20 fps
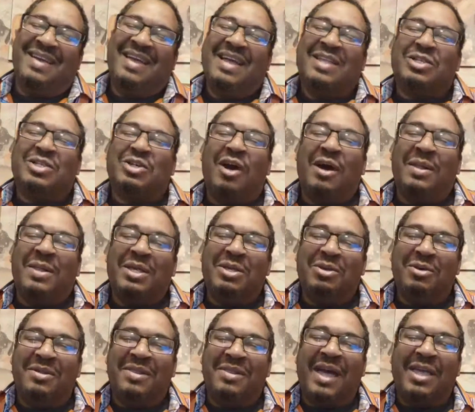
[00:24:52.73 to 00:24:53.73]
Charlie,
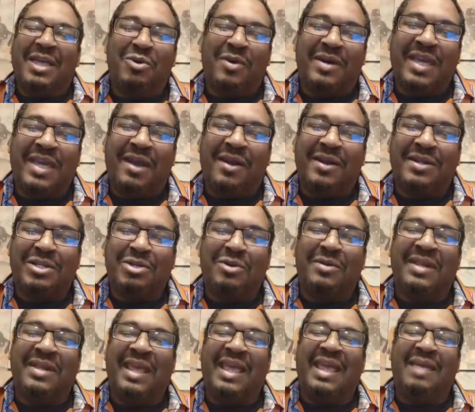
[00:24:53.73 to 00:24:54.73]
your character, your
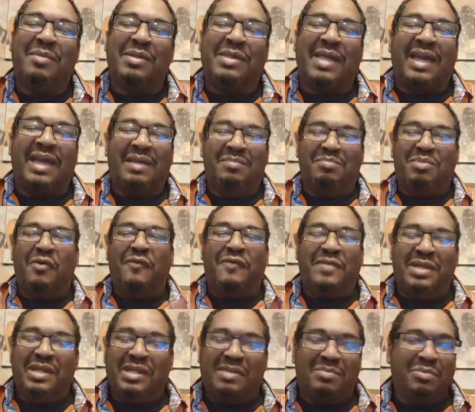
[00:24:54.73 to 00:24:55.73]
name is like in both of
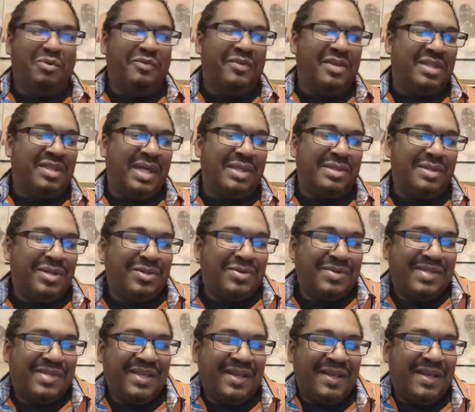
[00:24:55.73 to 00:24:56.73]
these movies. That's
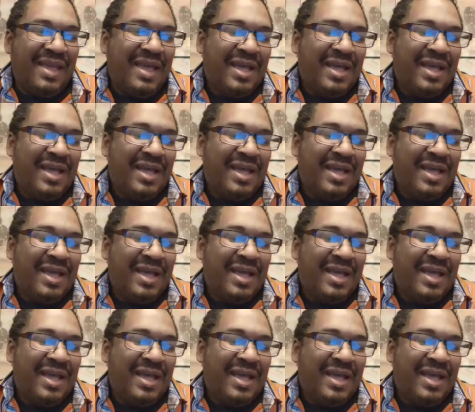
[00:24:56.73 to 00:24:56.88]
interesting.